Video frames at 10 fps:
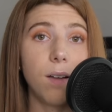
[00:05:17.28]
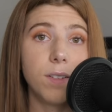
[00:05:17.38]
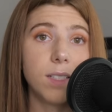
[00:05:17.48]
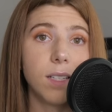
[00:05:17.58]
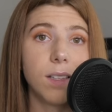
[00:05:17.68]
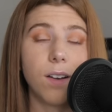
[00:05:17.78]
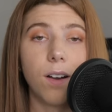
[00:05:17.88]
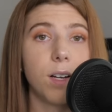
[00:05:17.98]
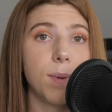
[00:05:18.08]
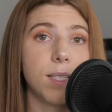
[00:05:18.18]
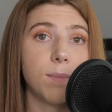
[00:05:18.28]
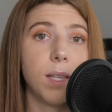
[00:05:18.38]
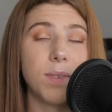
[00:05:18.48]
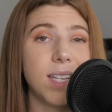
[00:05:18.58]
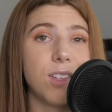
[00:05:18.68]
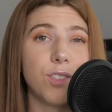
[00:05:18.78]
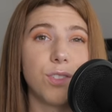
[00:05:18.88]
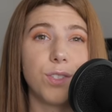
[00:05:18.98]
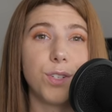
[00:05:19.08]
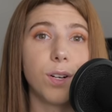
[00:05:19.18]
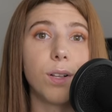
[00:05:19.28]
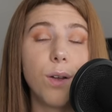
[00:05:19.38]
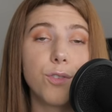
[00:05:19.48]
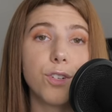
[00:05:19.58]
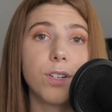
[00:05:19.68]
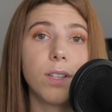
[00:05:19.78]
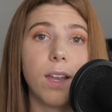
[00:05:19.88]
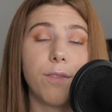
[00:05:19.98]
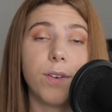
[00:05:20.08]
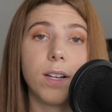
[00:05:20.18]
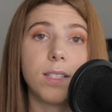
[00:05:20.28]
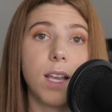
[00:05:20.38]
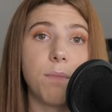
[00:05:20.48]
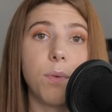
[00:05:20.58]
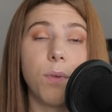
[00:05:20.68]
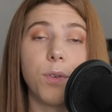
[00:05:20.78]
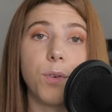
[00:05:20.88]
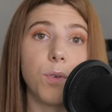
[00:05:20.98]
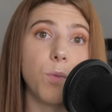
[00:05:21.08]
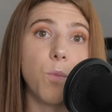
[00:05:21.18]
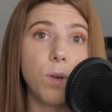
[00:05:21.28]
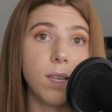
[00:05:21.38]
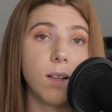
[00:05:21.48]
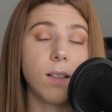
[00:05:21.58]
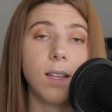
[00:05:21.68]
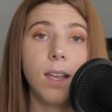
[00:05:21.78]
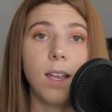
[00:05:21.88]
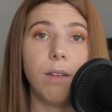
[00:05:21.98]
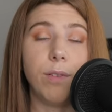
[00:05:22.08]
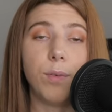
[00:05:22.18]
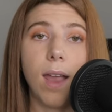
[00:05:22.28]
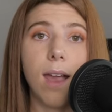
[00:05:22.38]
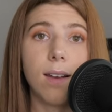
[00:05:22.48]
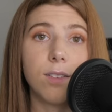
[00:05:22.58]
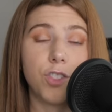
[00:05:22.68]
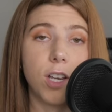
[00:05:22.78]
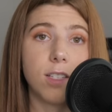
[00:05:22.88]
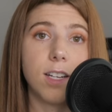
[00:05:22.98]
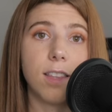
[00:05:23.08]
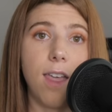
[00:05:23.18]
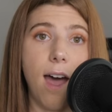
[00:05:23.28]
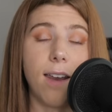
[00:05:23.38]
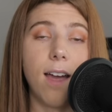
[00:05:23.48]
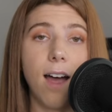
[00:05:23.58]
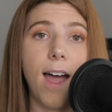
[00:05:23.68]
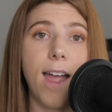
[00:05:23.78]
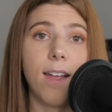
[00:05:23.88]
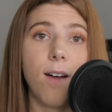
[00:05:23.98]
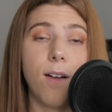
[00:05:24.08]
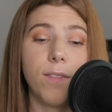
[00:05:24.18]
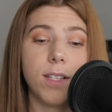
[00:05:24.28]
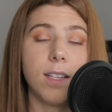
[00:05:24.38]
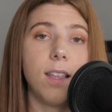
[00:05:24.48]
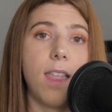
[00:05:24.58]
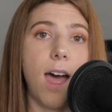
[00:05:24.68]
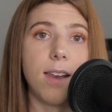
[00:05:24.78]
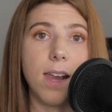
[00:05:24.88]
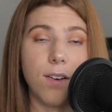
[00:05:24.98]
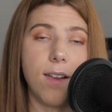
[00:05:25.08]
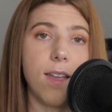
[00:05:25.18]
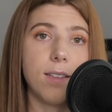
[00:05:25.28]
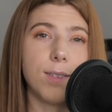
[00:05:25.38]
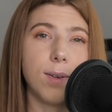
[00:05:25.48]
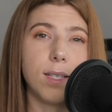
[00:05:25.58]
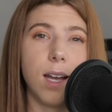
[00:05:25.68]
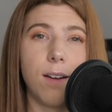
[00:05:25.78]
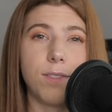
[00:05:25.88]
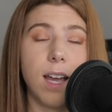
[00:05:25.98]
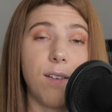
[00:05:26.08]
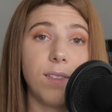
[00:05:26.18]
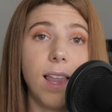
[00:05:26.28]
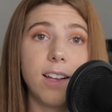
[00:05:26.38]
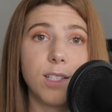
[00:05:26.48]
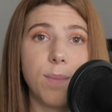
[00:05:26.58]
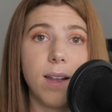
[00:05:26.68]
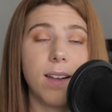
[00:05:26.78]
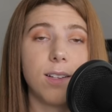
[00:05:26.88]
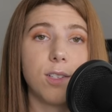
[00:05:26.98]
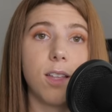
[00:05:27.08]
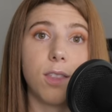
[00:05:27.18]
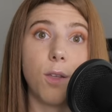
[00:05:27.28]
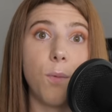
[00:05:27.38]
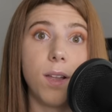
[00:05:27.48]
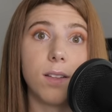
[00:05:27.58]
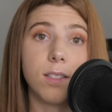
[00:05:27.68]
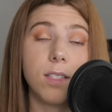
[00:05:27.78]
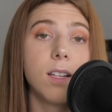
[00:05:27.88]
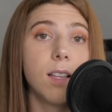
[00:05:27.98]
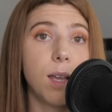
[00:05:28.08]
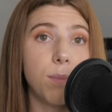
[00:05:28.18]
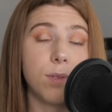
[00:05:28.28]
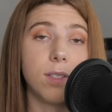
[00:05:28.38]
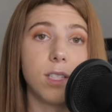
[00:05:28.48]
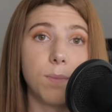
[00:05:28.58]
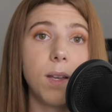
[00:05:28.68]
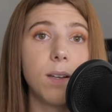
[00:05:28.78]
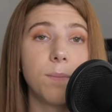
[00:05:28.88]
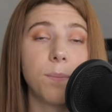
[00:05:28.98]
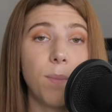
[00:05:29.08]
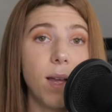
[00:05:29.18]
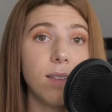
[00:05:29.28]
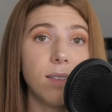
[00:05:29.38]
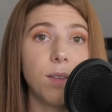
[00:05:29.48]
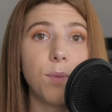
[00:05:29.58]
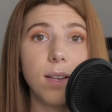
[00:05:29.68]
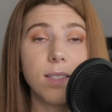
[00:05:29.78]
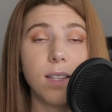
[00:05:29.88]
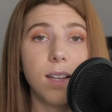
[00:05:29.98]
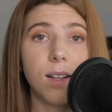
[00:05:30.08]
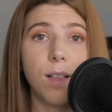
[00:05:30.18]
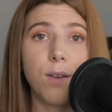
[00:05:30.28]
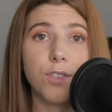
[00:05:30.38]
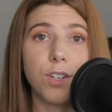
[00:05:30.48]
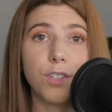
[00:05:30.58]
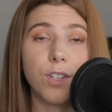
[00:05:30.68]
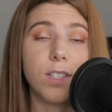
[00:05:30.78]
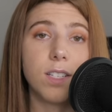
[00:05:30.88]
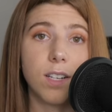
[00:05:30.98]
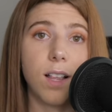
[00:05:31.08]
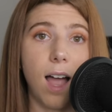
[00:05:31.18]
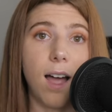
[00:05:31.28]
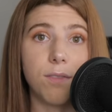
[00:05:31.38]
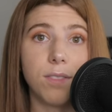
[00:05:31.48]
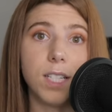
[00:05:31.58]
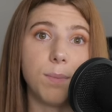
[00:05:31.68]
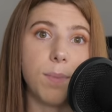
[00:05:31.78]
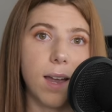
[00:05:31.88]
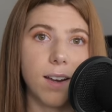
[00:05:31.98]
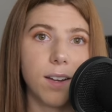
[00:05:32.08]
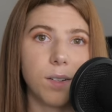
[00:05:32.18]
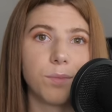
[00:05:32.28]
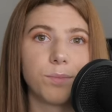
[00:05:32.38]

Obviously, there are going to be some limitations in your enclosure, like for example, your wheel. If you can't adjust it that high, obviously that area is going to have less bedding so that the wheel is still able to spin, but the rest of the enclosure should still have deep bedding.